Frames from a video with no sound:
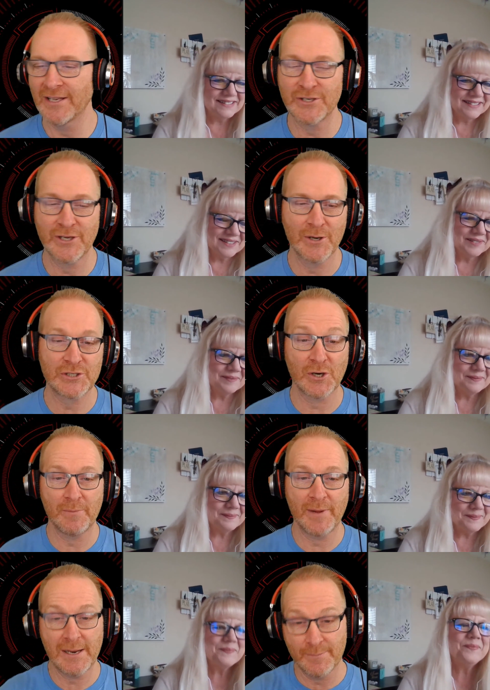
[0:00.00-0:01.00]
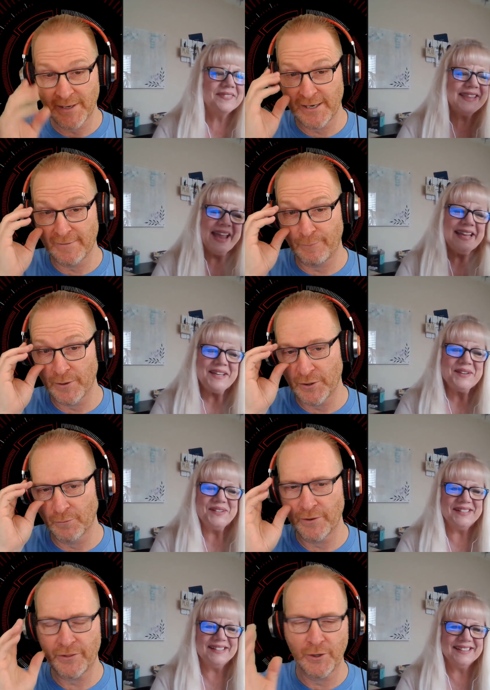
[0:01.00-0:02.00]
Speaker 1: let you go, Charmaine, but thank
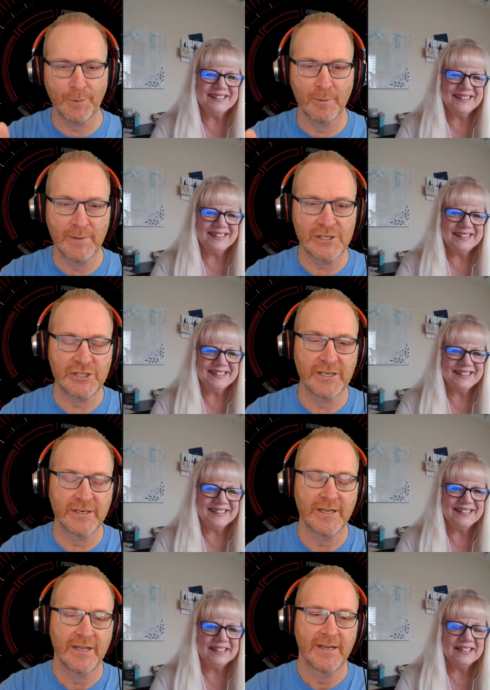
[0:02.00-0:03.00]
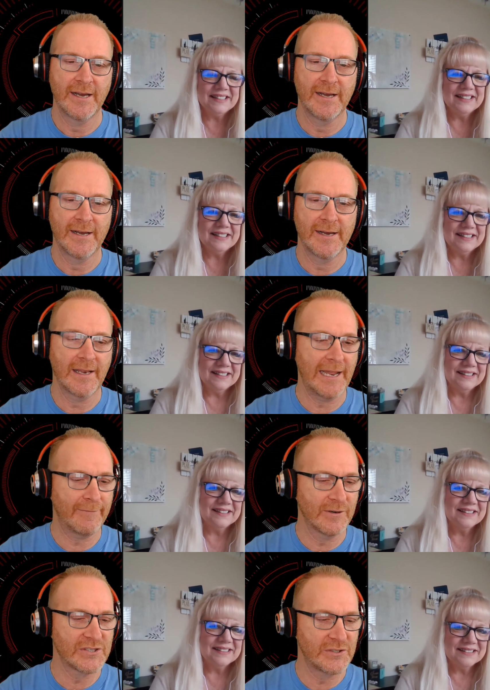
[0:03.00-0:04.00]
you. With your permission, uh,
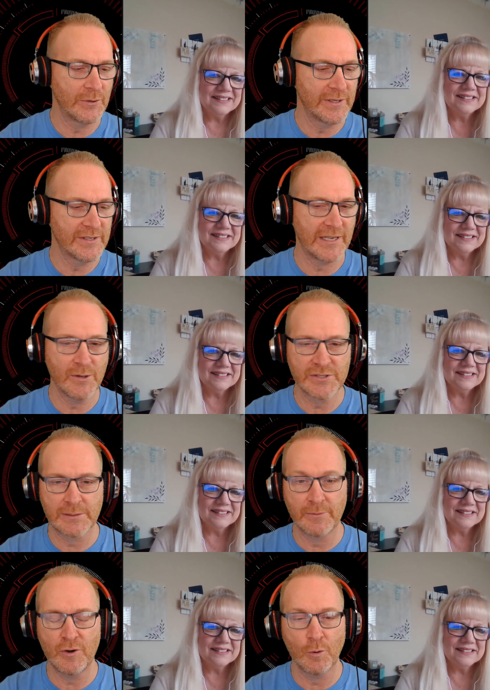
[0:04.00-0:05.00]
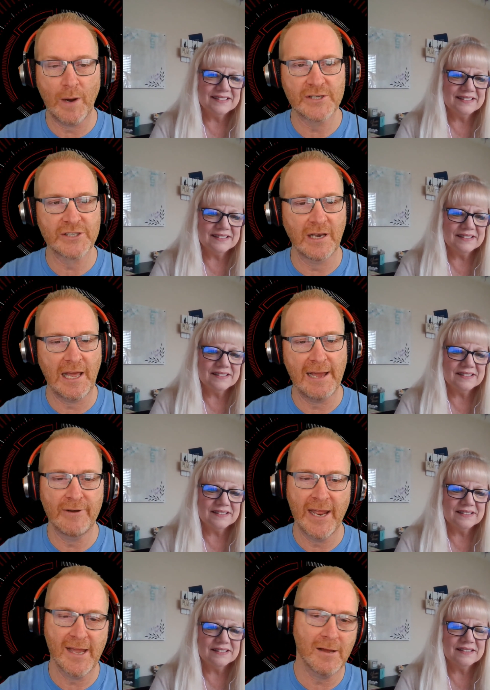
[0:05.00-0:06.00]
like for the students, I know some of you are watching
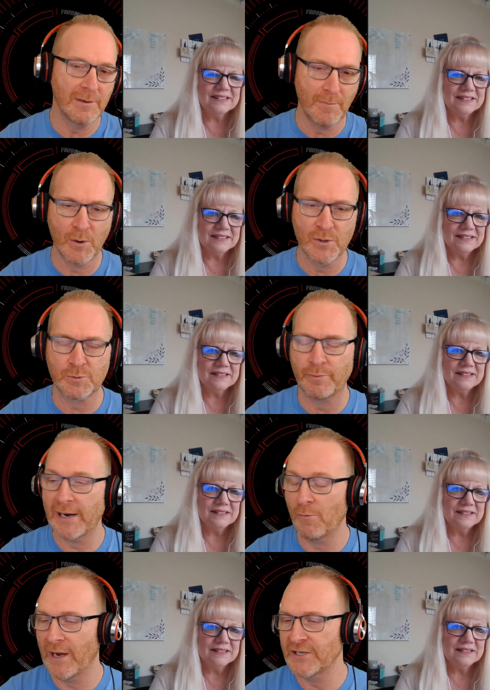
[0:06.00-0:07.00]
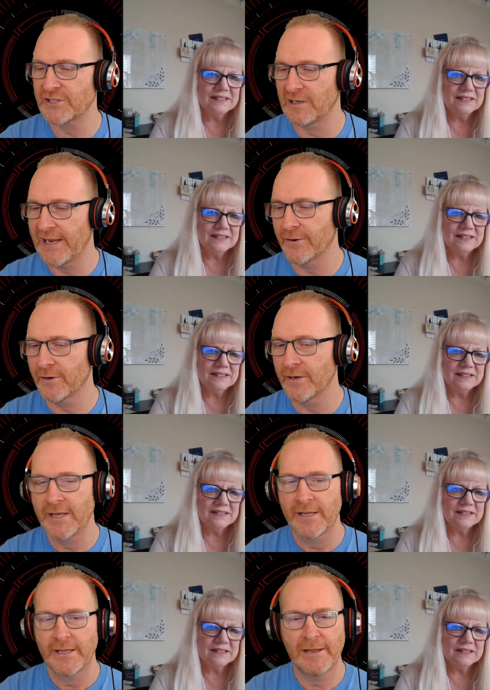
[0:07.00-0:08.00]
live now and most will probably watch later.
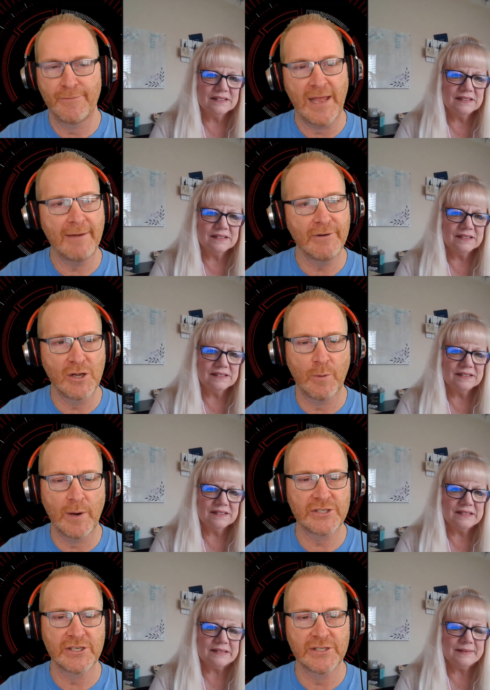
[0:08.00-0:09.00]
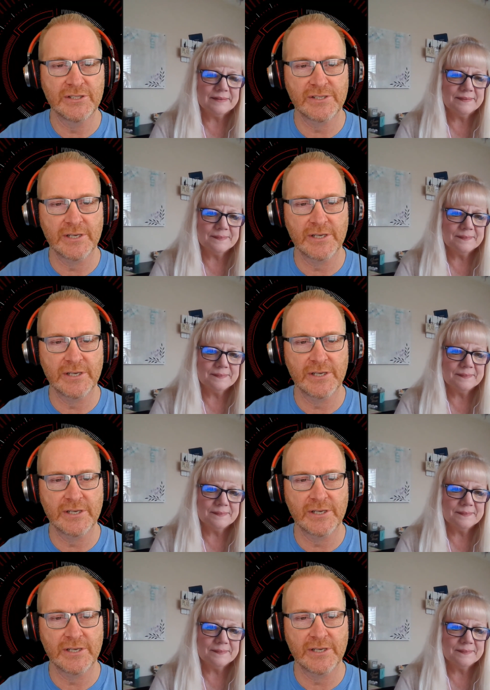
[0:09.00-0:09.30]
If you have any questions